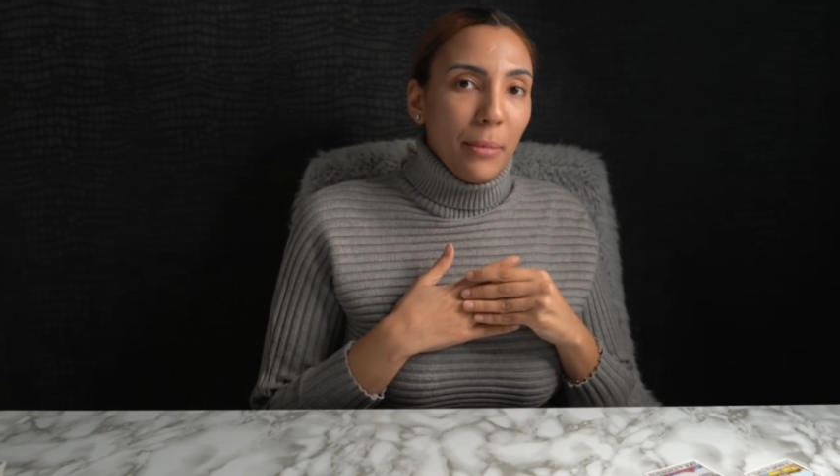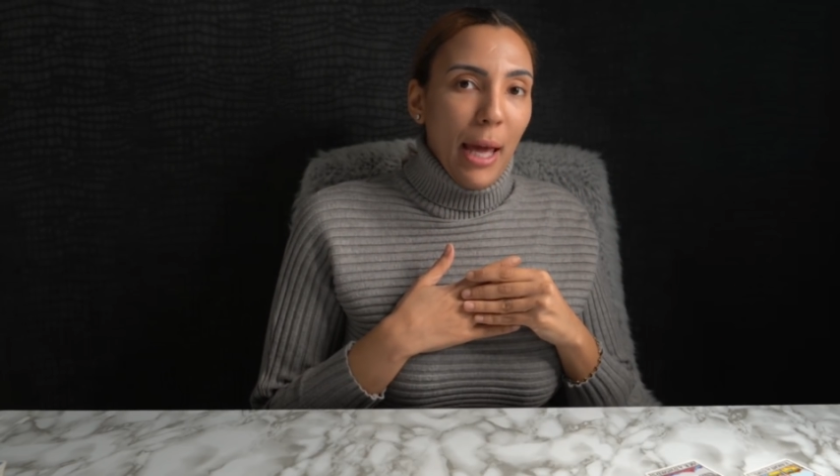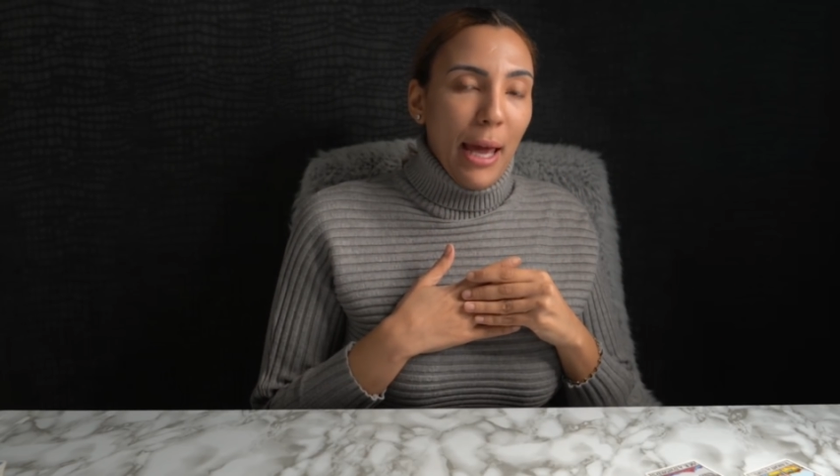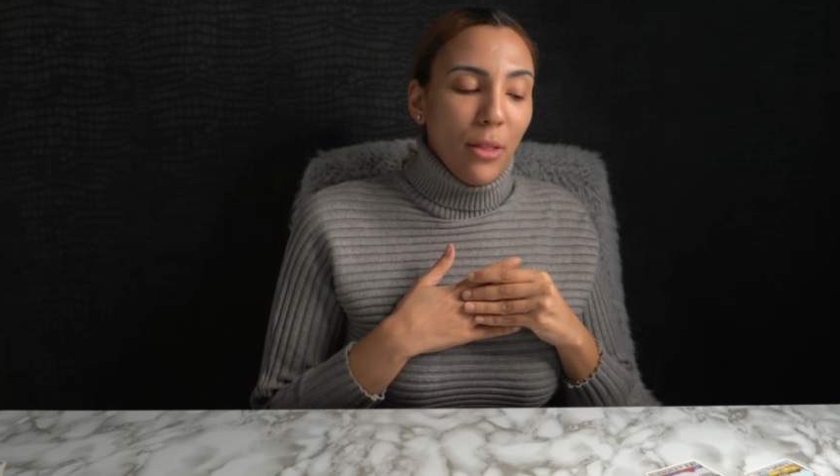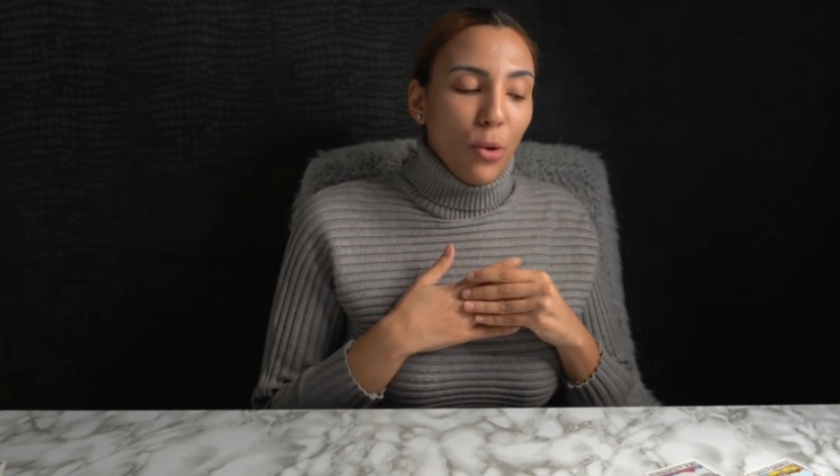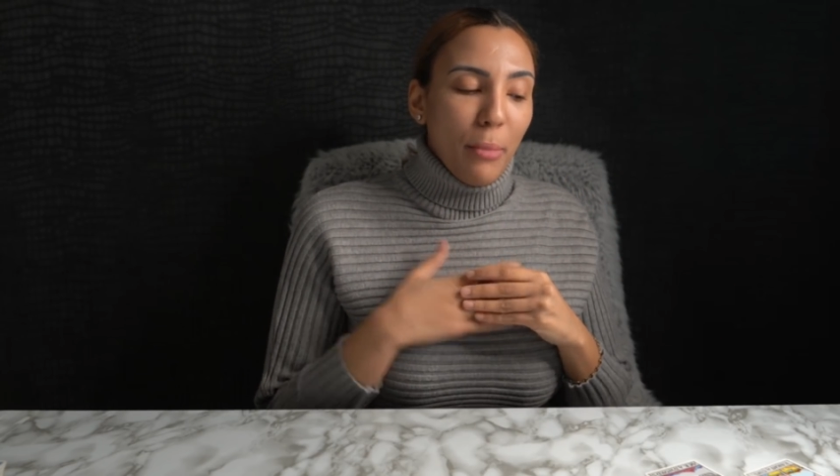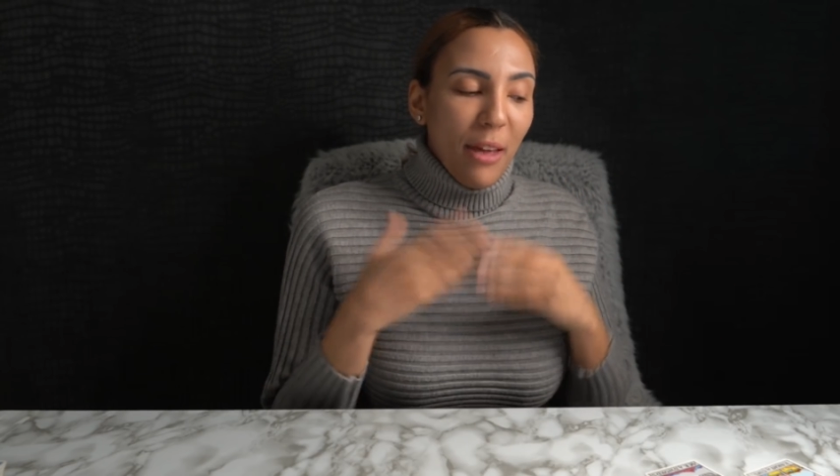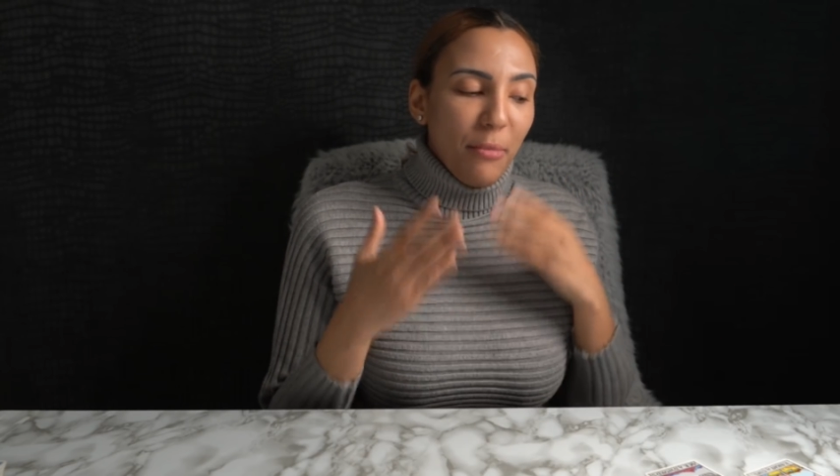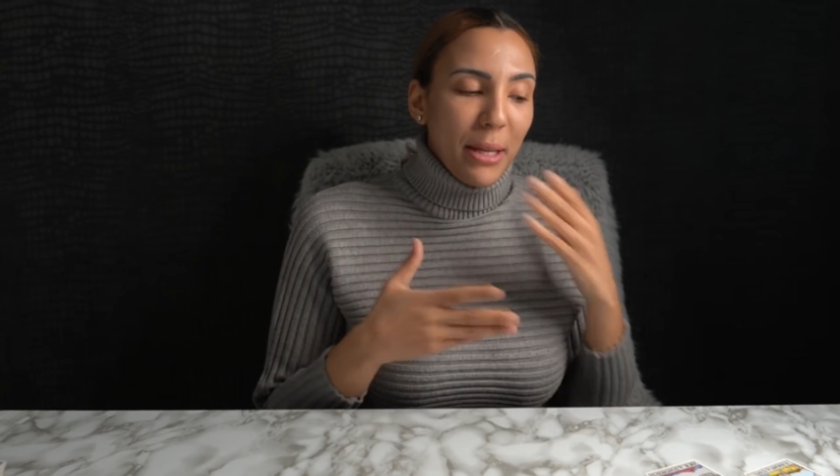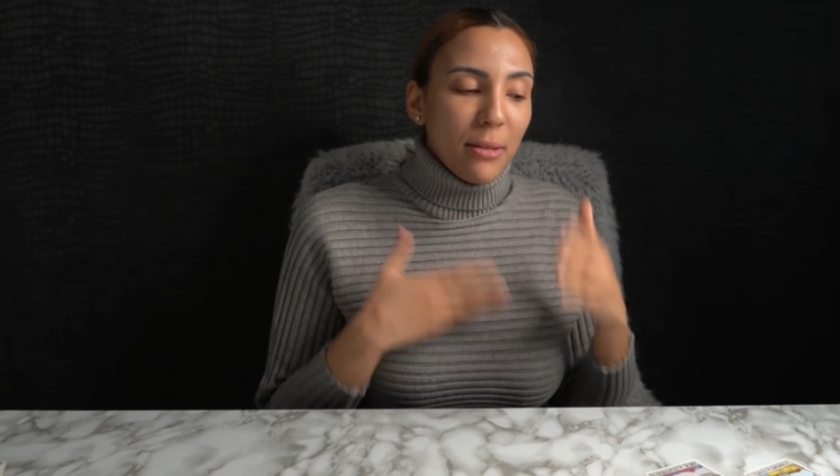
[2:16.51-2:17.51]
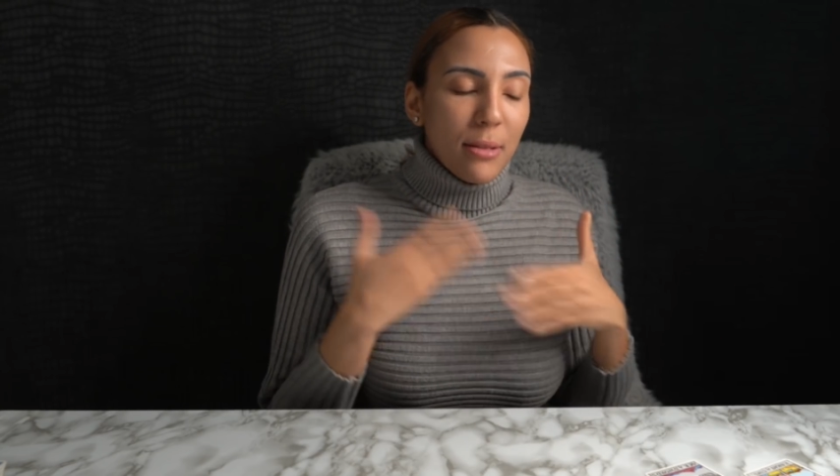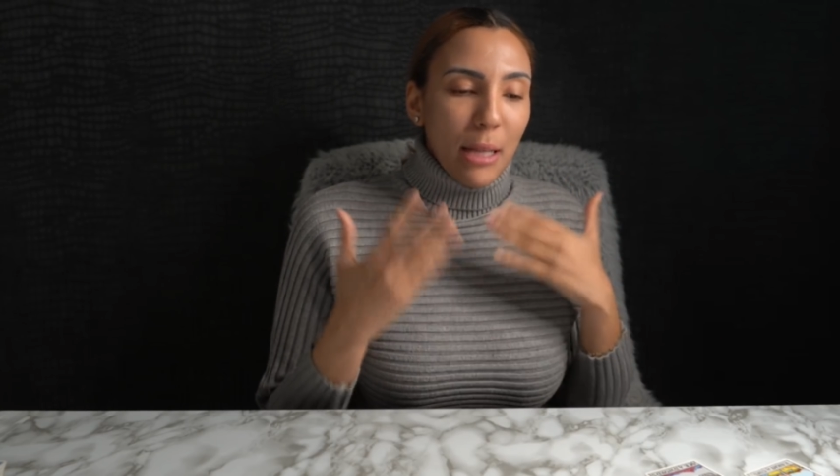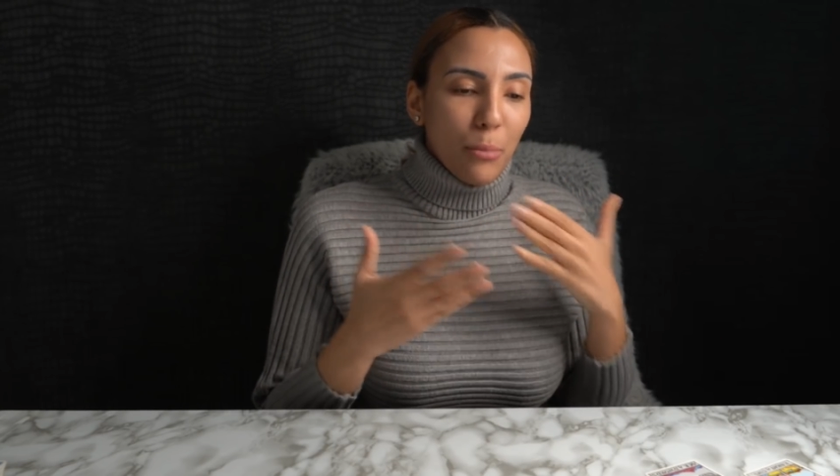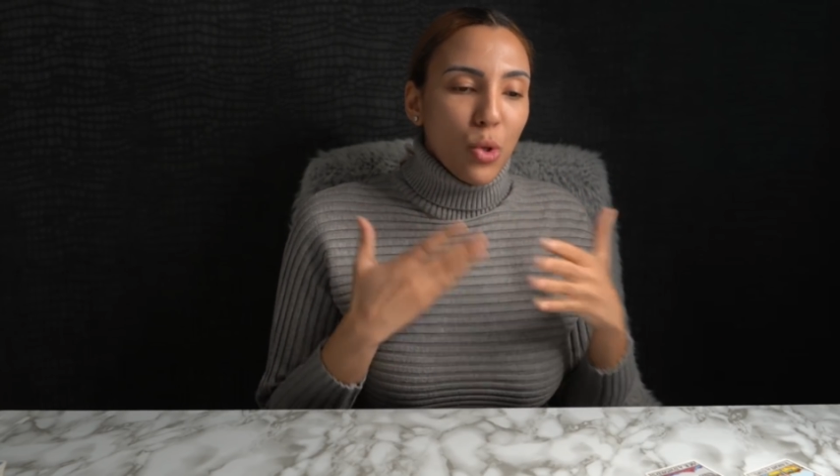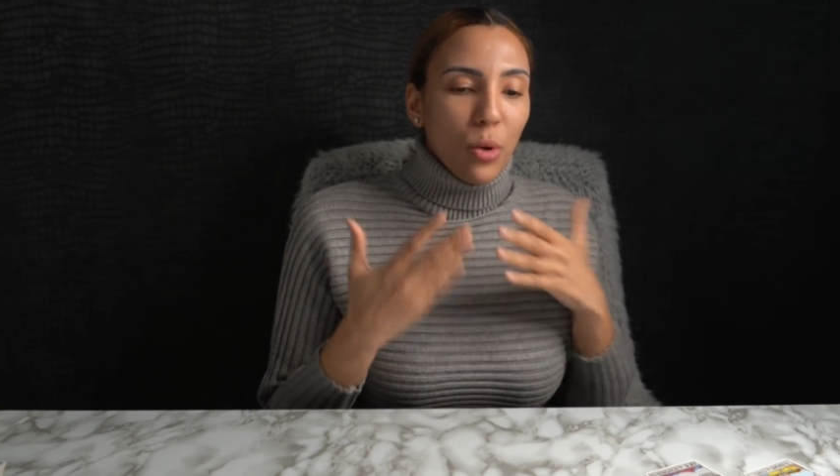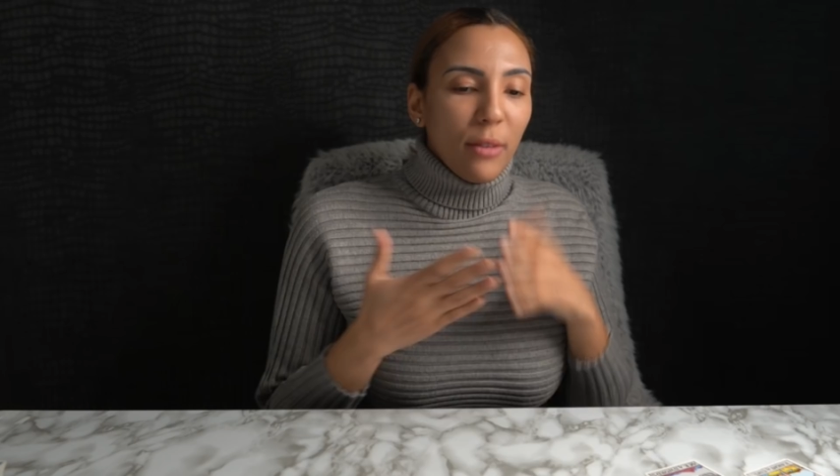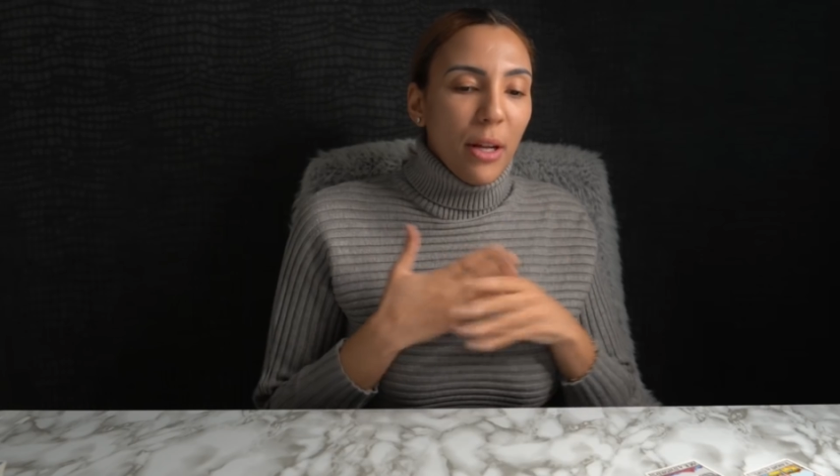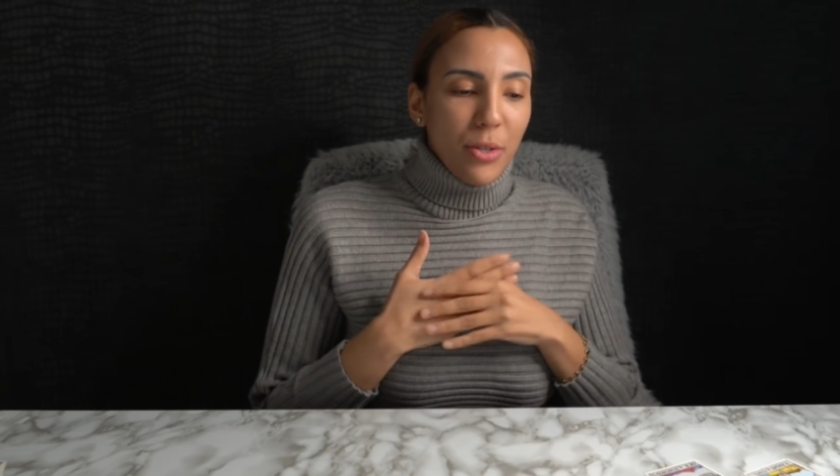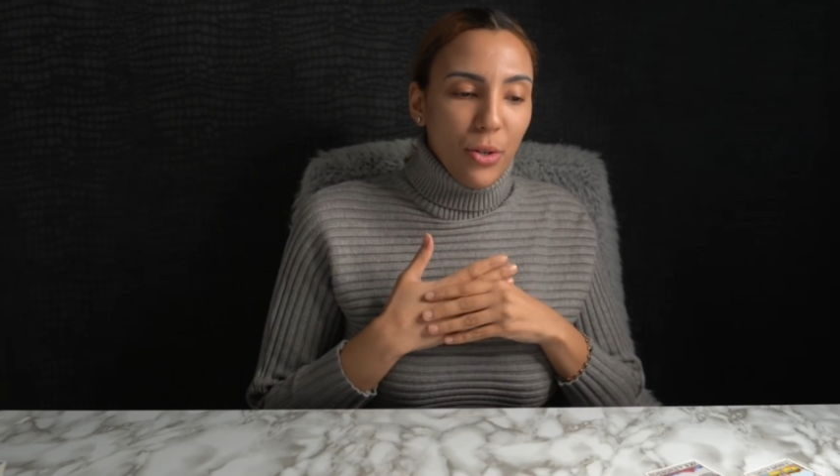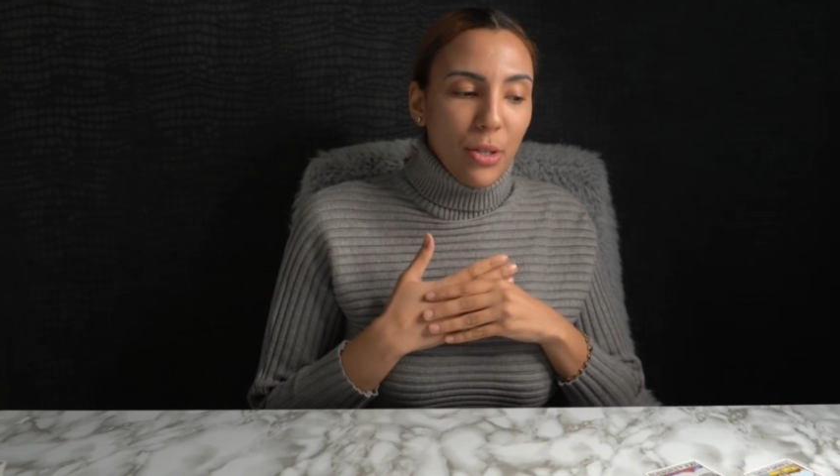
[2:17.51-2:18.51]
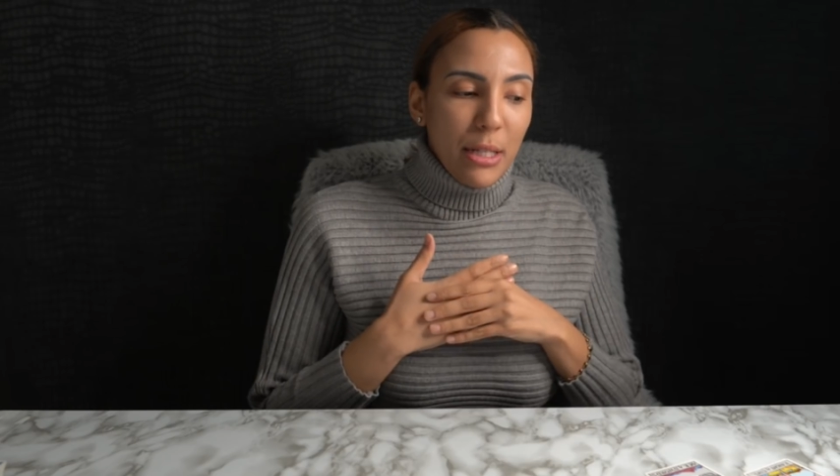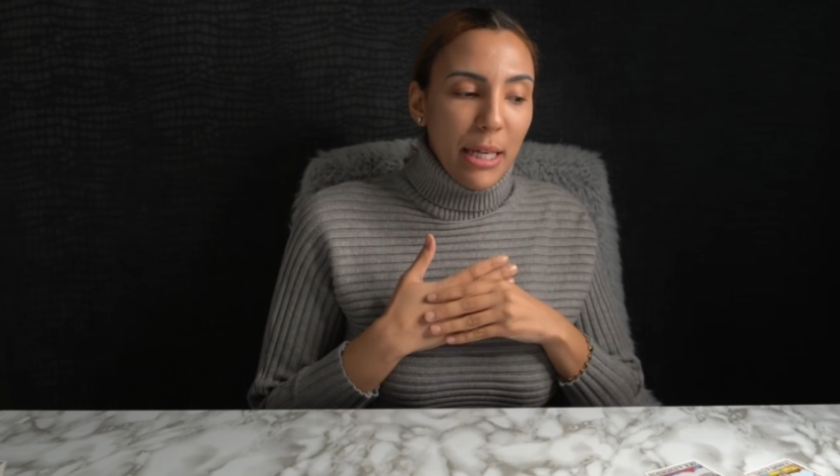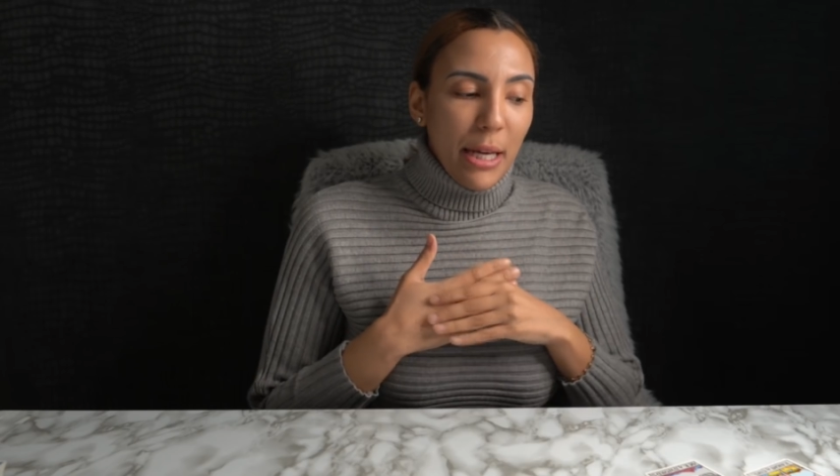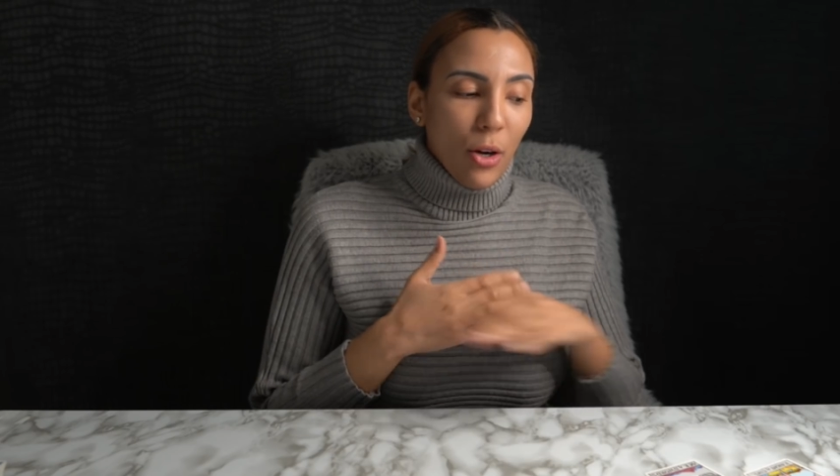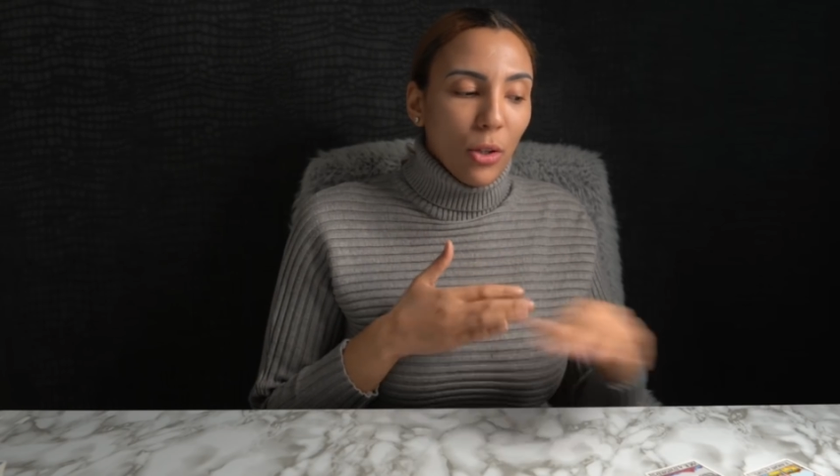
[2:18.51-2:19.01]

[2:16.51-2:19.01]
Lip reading: Okay, there may have been some sort of uncertainty here,